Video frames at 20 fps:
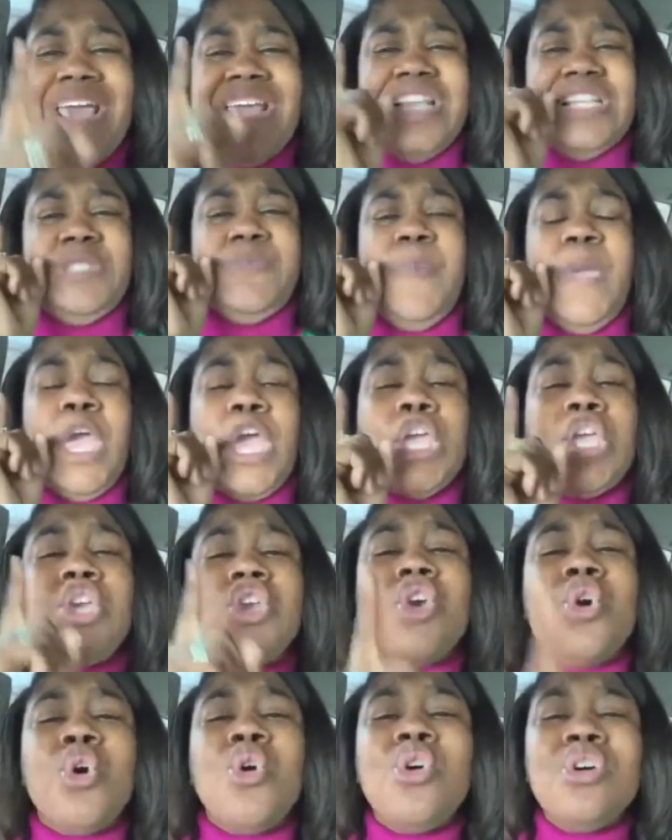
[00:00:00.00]
It is being
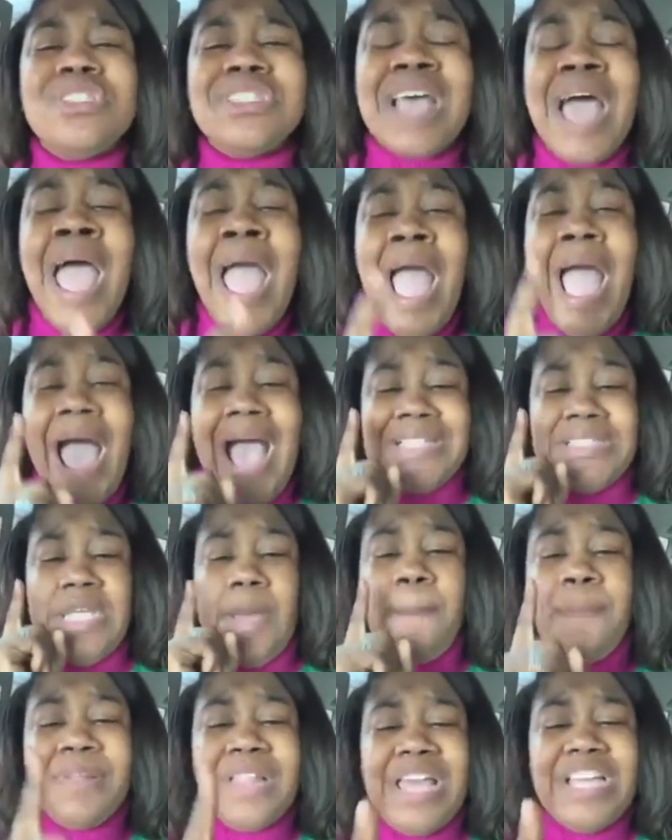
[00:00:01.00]
used as
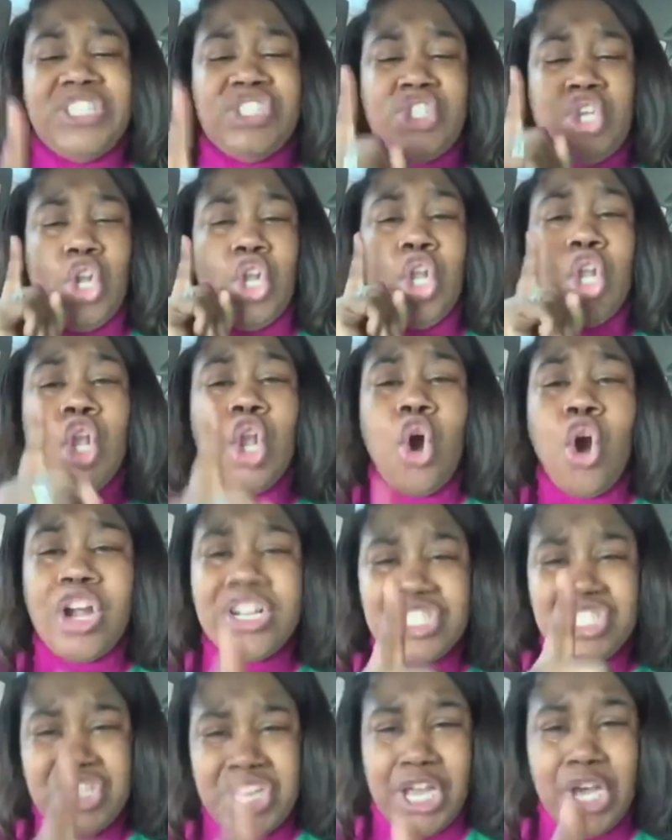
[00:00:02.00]
a place to
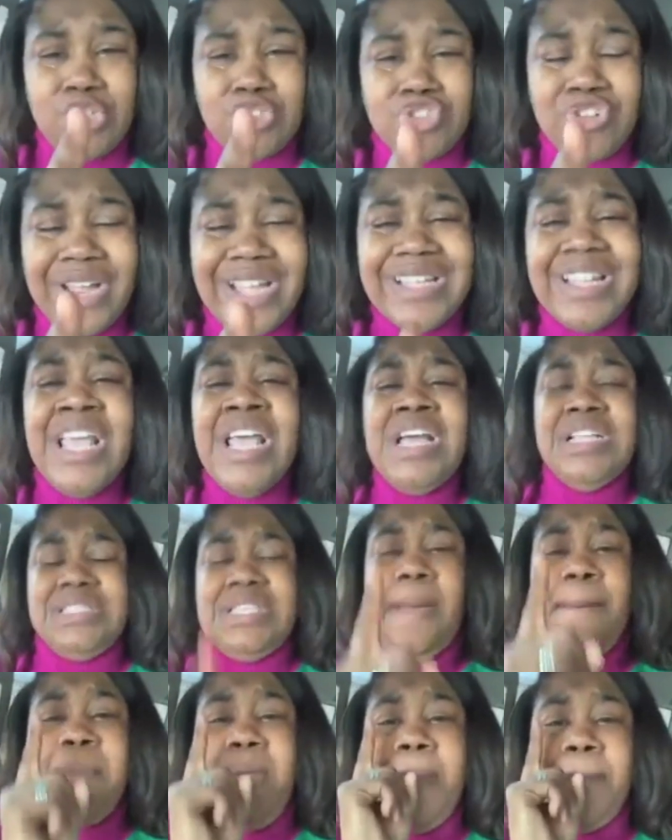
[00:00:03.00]
lure children
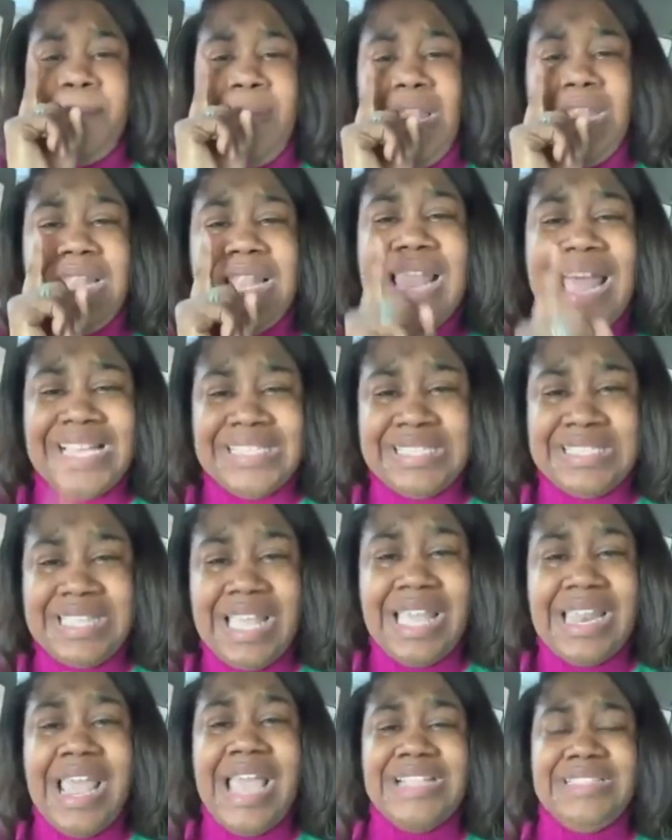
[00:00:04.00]
to be
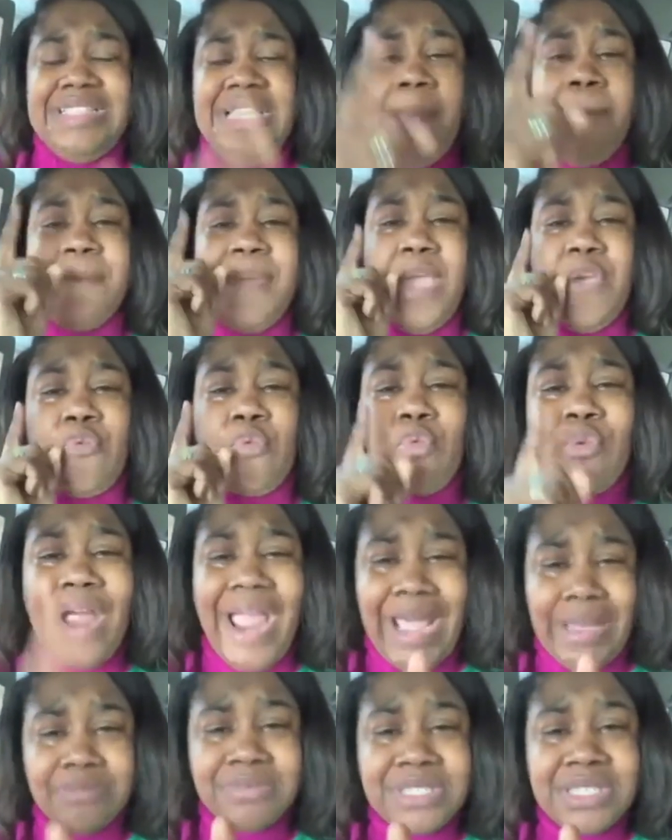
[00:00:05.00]
molested and to be
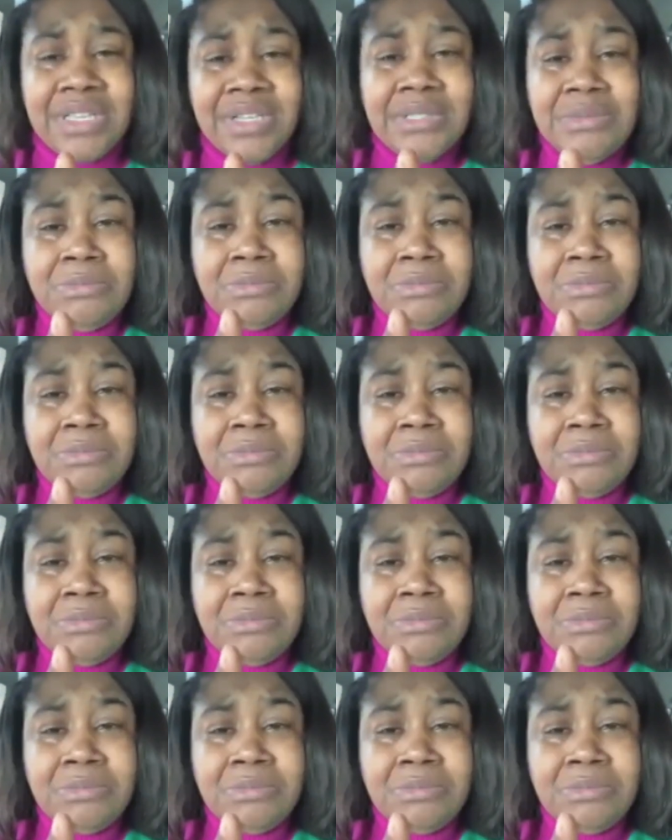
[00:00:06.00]
raped.